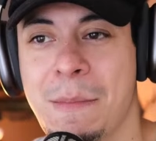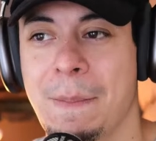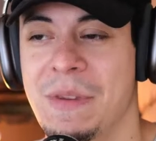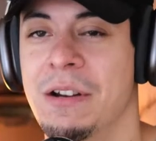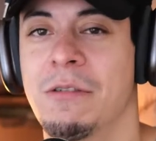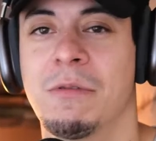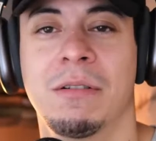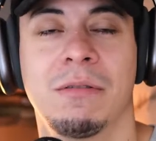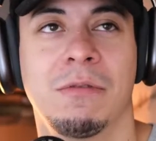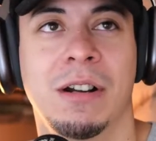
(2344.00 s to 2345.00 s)
You
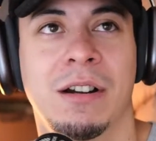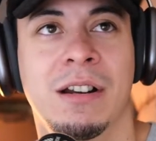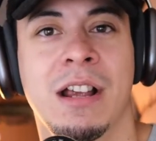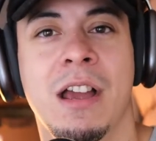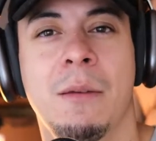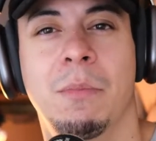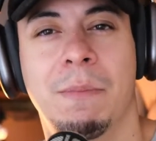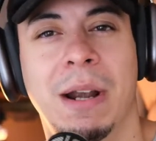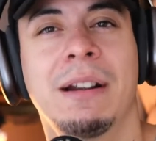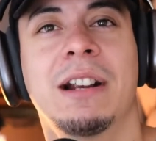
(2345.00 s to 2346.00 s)
know, we're
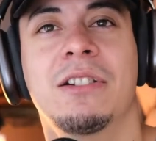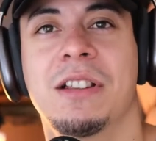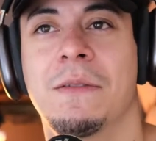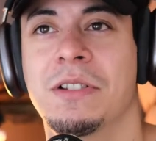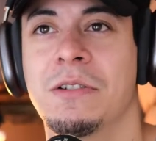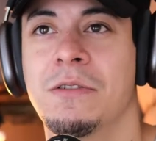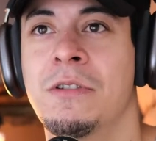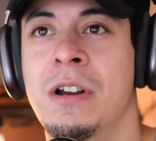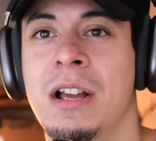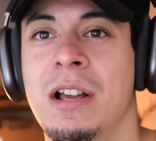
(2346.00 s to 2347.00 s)
preparing ourselves
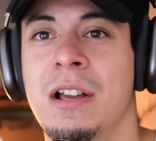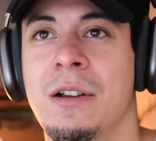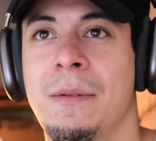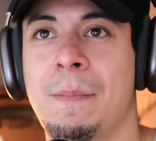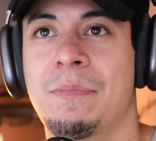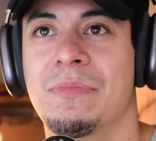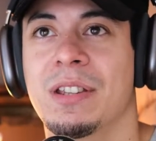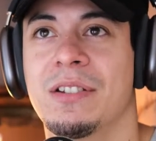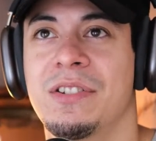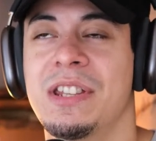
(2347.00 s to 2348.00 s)
to
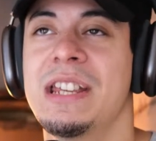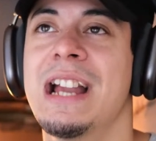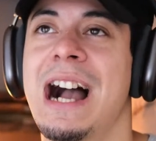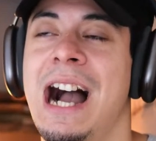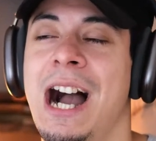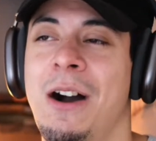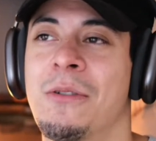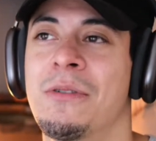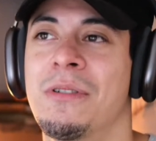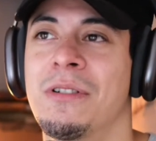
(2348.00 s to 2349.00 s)
see
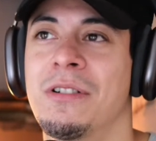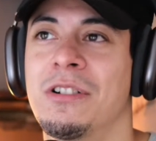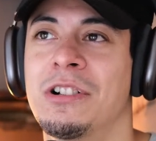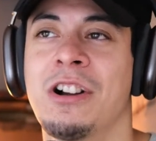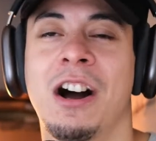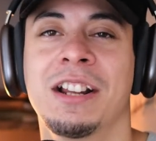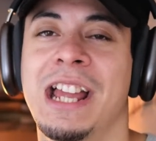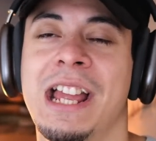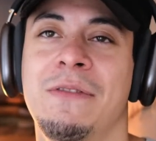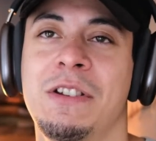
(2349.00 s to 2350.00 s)
how God
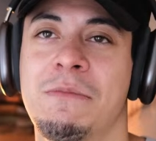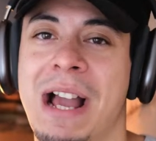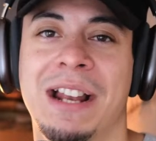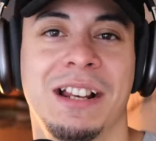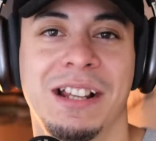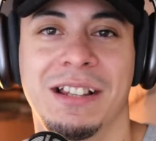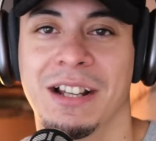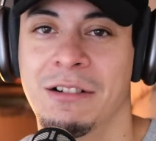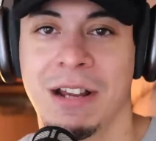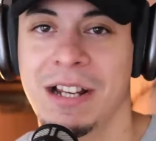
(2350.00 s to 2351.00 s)
gave humanity
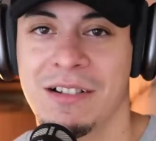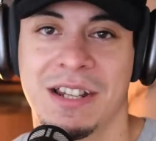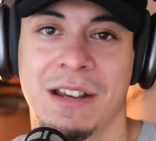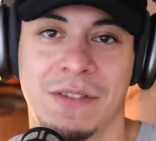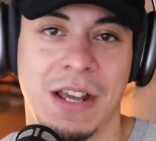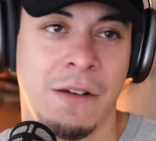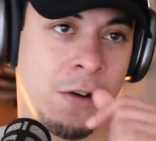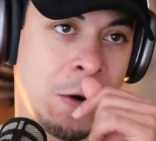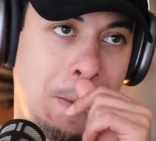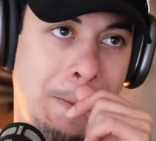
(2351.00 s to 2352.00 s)
the greatest gift
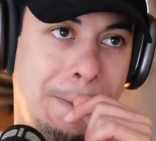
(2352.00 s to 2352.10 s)
ever.